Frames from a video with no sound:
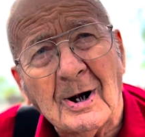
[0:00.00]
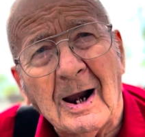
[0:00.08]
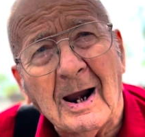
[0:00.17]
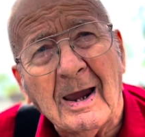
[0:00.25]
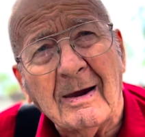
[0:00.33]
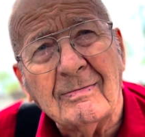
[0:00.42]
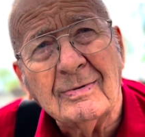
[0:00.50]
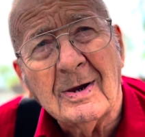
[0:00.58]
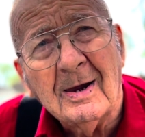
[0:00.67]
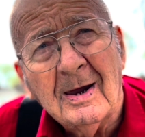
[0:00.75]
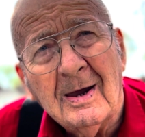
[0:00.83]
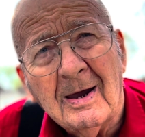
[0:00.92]
times,
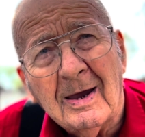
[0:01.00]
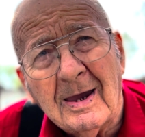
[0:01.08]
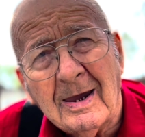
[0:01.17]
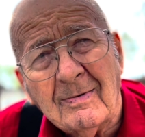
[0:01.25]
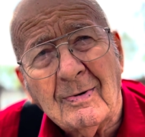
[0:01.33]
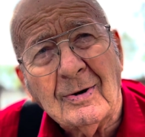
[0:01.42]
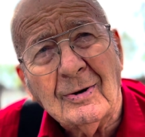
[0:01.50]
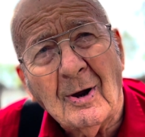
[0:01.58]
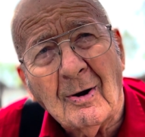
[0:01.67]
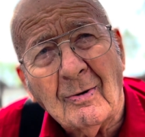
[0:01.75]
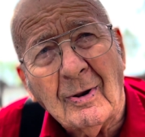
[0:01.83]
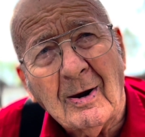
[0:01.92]
even
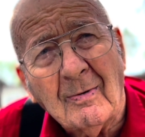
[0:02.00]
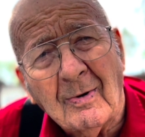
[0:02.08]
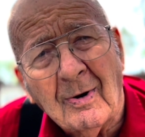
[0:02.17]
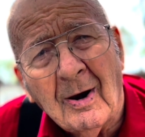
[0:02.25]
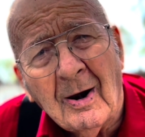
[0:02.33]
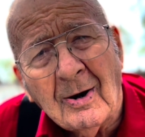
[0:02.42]
though they were